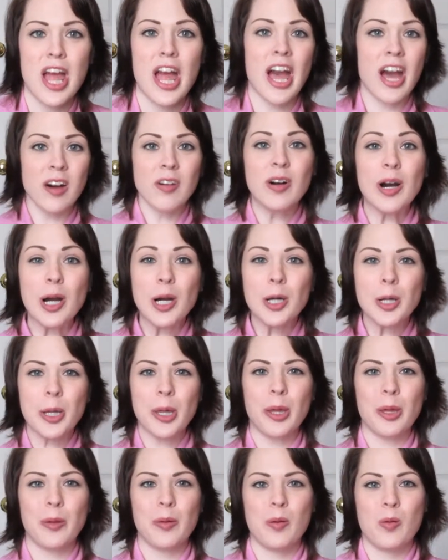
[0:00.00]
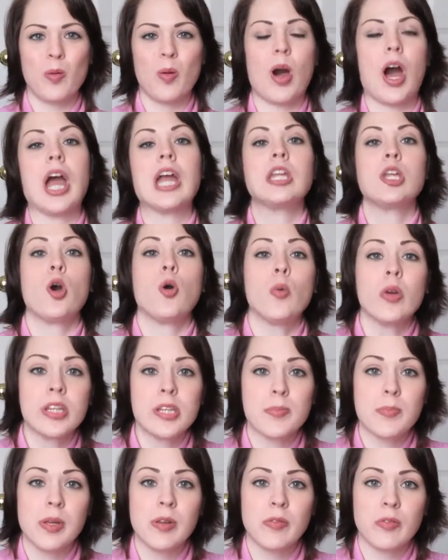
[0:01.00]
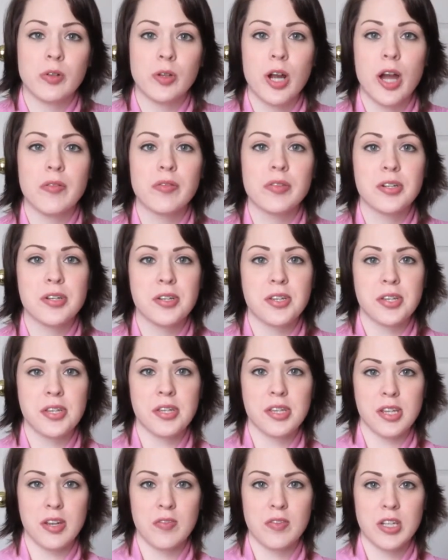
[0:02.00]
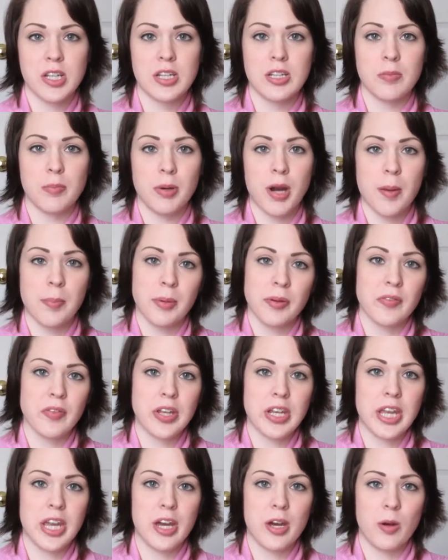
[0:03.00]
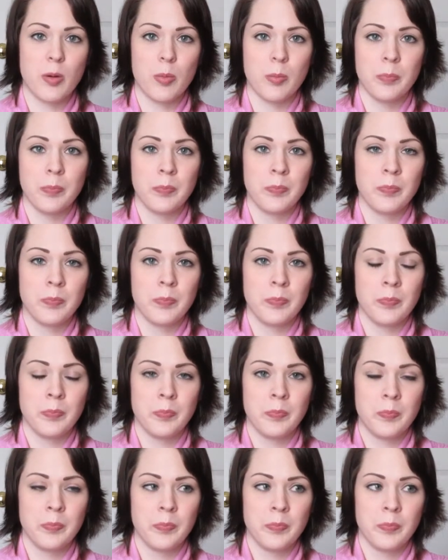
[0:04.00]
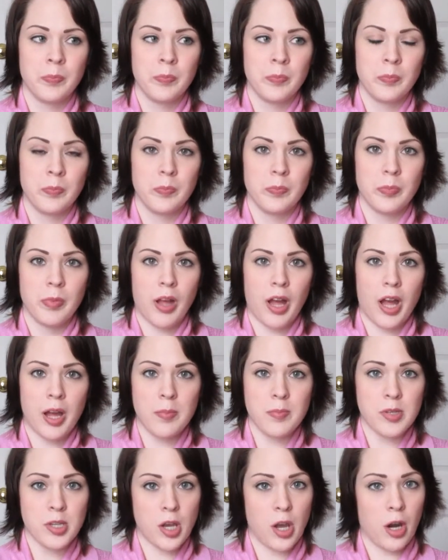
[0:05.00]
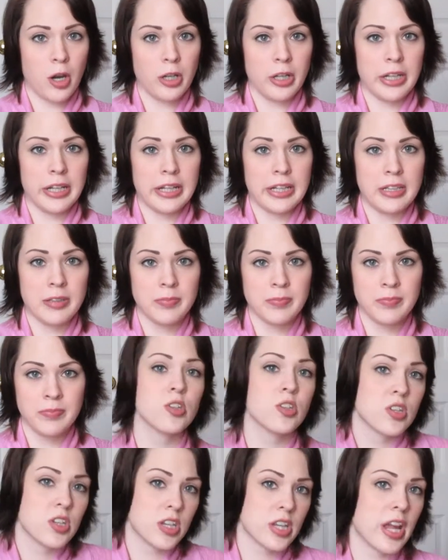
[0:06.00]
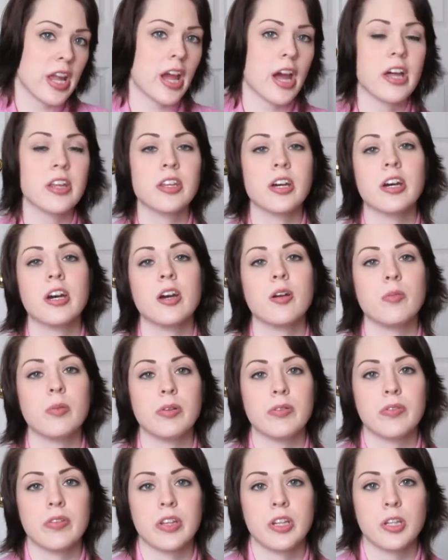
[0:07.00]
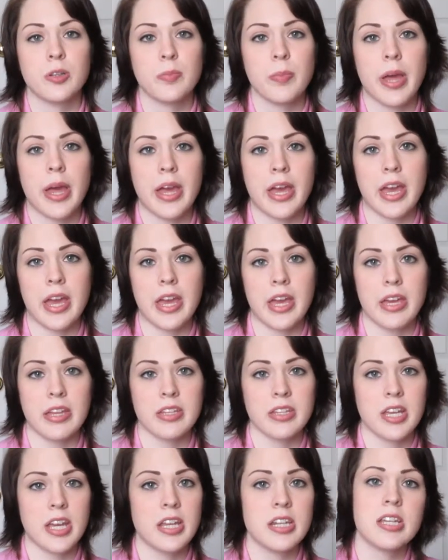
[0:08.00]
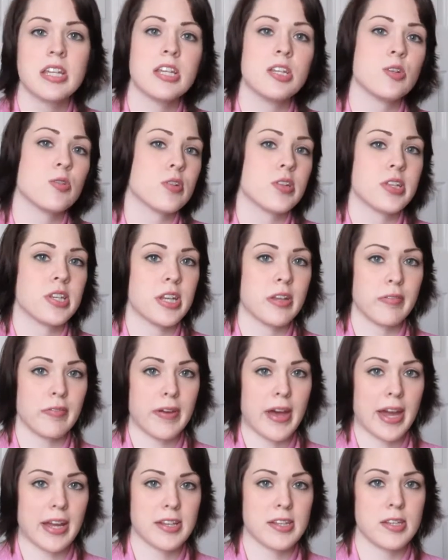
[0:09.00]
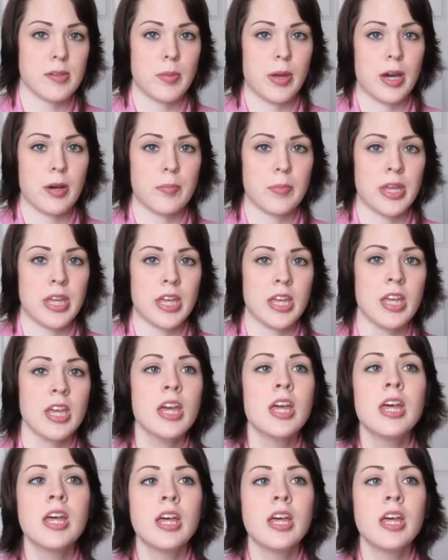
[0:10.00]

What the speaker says: How are you? I know it's been forever since I've done a proper video. I'm sorry. So today I thought I would film a 10 interesting facts about me.